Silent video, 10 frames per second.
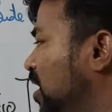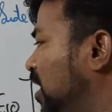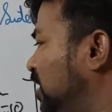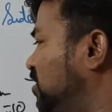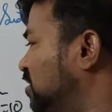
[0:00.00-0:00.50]

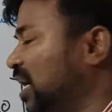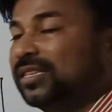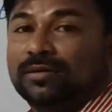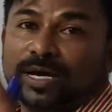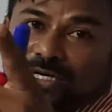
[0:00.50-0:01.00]
It's
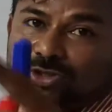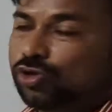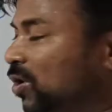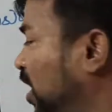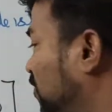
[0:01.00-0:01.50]
nothing but,
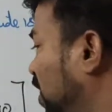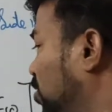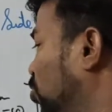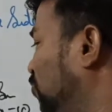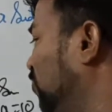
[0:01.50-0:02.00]
straight away, go for